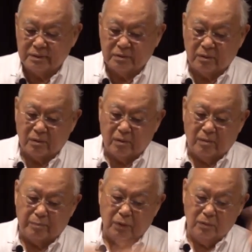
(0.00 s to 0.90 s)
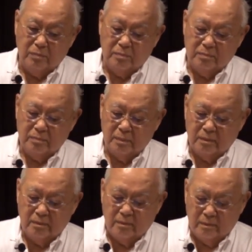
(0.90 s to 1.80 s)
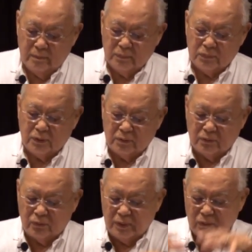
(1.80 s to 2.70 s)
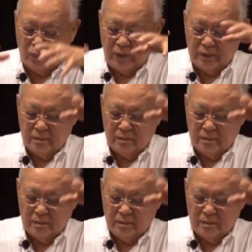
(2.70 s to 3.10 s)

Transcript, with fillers: It's going to go boom, turn red, white,